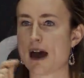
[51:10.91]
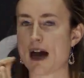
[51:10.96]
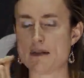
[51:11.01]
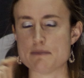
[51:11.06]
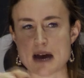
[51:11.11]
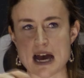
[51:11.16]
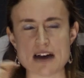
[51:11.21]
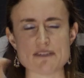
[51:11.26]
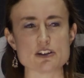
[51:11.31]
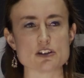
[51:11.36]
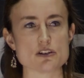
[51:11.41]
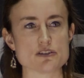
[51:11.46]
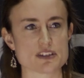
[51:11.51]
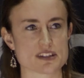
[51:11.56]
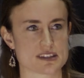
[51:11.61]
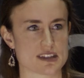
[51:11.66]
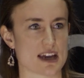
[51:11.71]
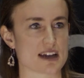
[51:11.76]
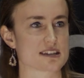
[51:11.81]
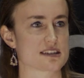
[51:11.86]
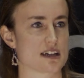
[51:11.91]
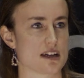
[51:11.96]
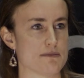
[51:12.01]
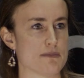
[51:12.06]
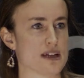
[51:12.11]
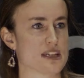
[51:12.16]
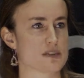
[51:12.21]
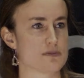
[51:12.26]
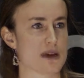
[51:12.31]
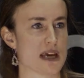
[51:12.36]
I'm having all the sex that
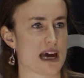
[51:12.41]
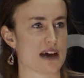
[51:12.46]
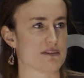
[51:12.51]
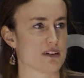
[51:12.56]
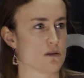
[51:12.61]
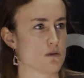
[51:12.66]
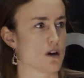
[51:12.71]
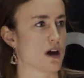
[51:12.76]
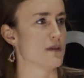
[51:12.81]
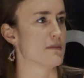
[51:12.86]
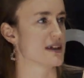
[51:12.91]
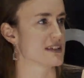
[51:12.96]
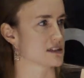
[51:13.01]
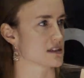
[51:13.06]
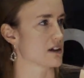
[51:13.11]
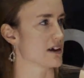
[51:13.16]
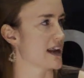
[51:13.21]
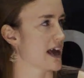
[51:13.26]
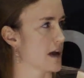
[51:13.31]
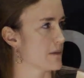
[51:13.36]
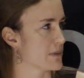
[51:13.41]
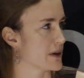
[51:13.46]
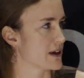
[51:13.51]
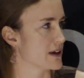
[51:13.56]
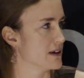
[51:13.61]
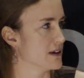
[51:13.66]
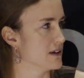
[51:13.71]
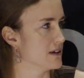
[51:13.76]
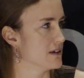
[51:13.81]
I'm meant to be having, why am I so unhappy?